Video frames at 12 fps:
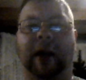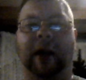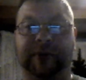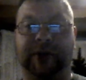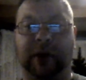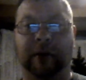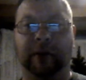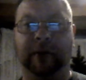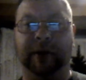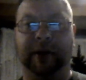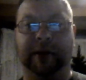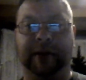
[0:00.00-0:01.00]

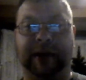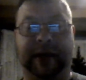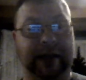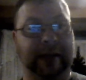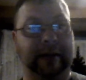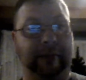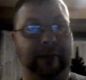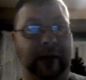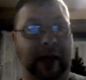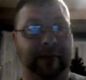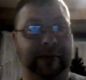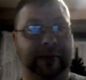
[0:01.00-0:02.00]
So the heat, what
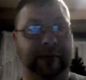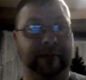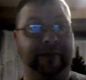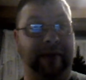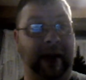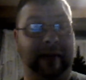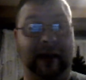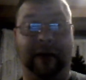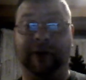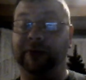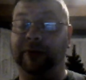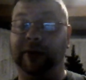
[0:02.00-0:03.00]
I would do, 5
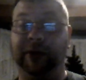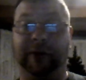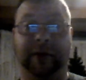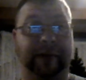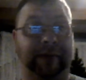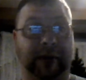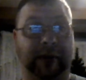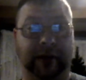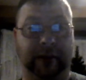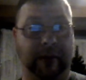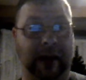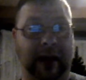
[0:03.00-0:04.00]
gallons really good if you're going to
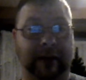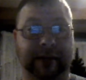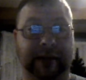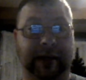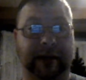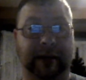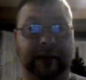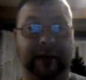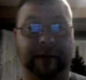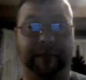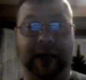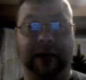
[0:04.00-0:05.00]
go out and get
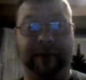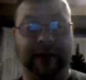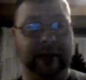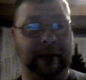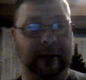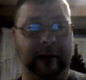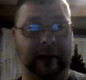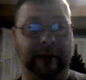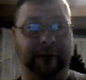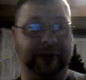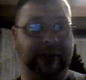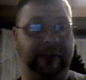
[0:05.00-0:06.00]
a baby
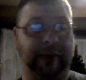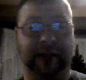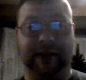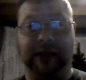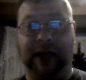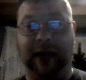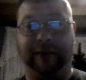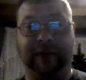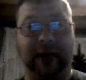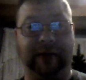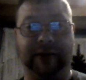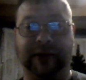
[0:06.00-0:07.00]
or something that's like half
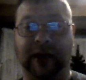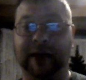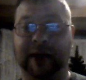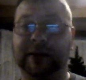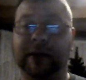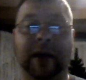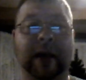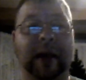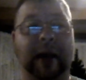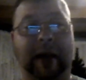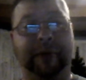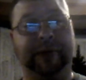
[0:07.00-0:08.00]
dollar size.
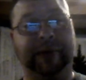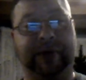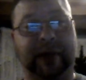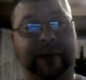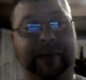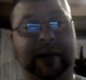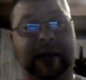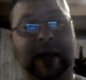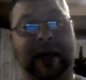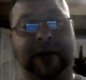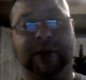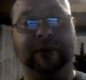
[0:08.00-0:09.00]
I would do something. They
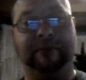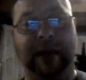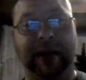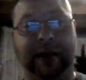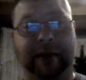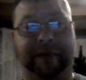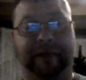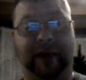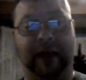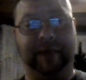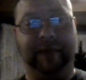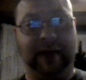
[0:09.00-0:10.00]
actually make
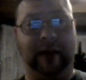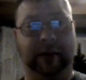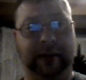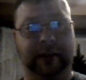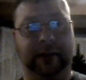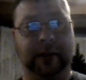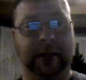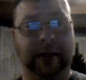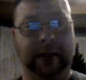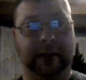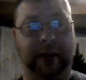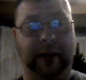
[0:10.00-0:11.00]
5 gallon
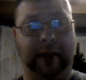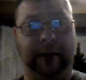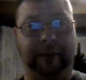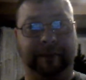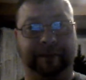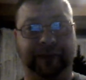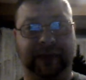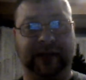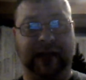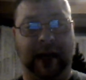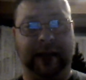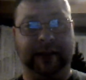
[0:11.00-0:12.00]

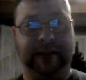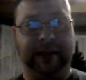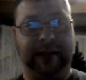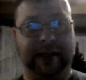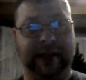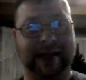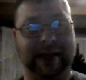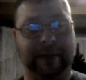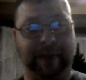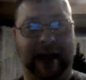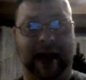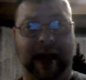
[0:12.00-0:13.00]
sized heat
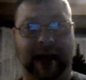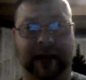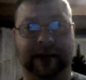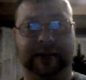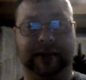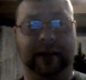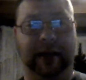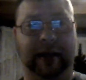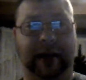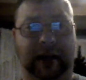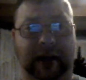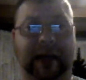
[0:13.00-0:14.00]
pads,
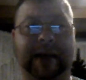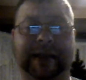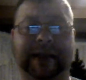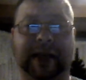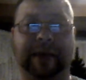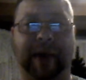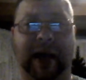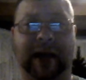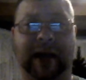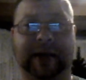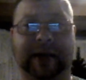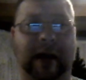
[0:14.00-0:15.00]
and a lot of these heat
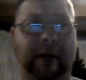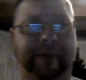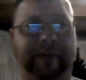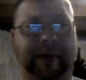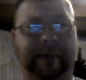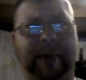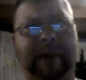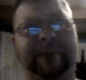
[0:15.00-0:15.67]
pads now from I